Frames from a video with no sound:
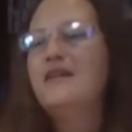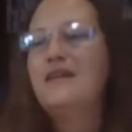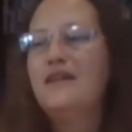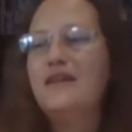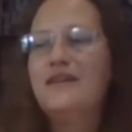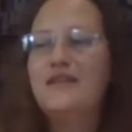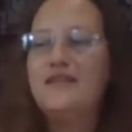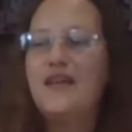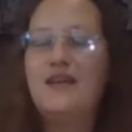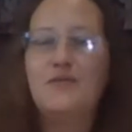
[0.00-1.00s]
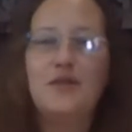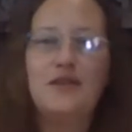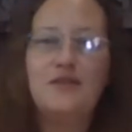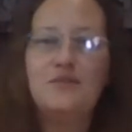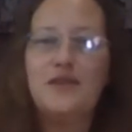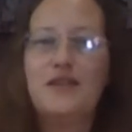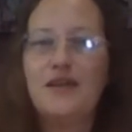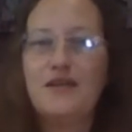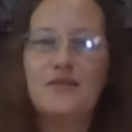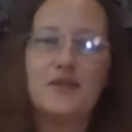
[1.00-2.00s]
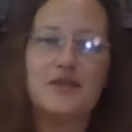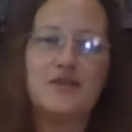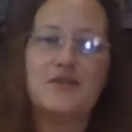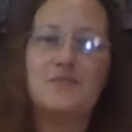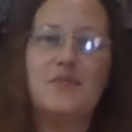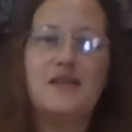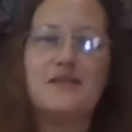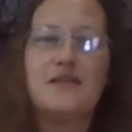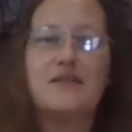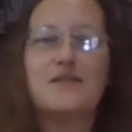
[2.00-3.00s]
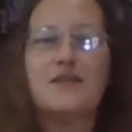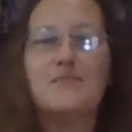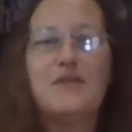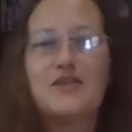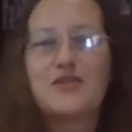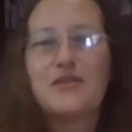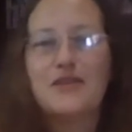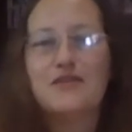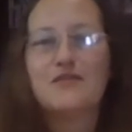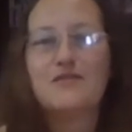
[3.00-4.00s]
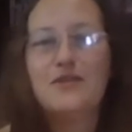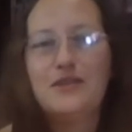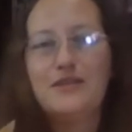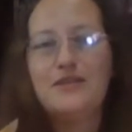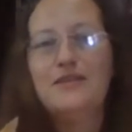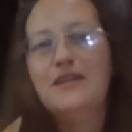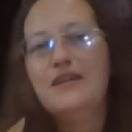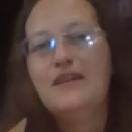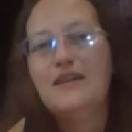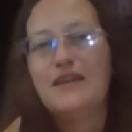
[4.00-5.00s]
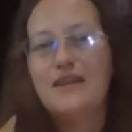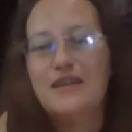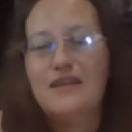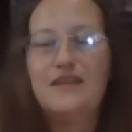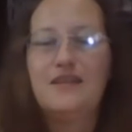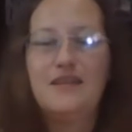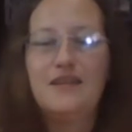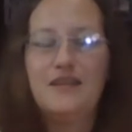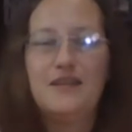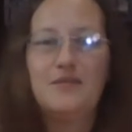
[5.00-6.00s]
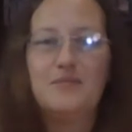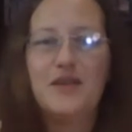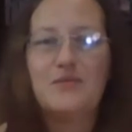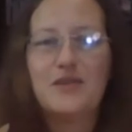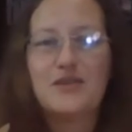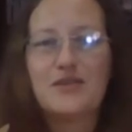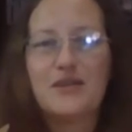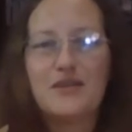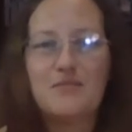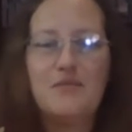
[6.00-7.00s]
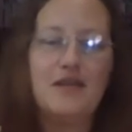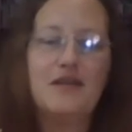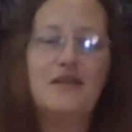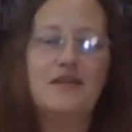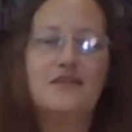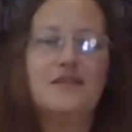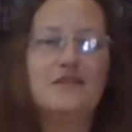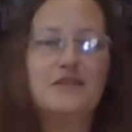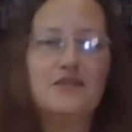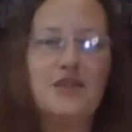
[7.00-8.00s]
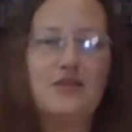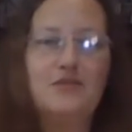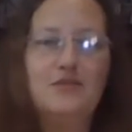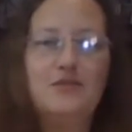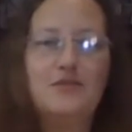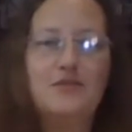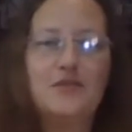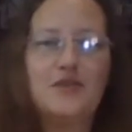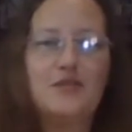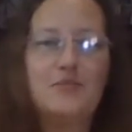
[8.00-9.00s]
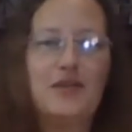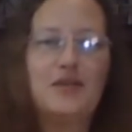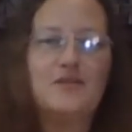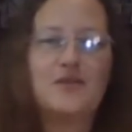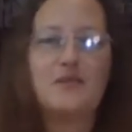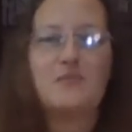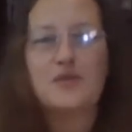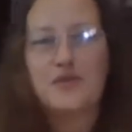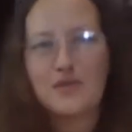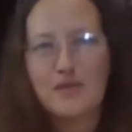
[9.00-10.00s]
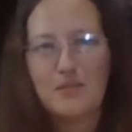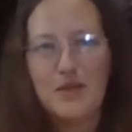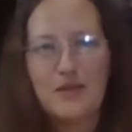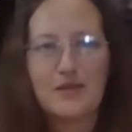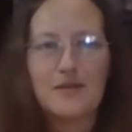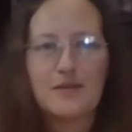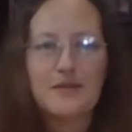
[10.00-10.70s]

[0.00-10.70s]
And in day 1 we covered some basics on measuring your foot, and then we started making the little toes for our pair of slippers up here.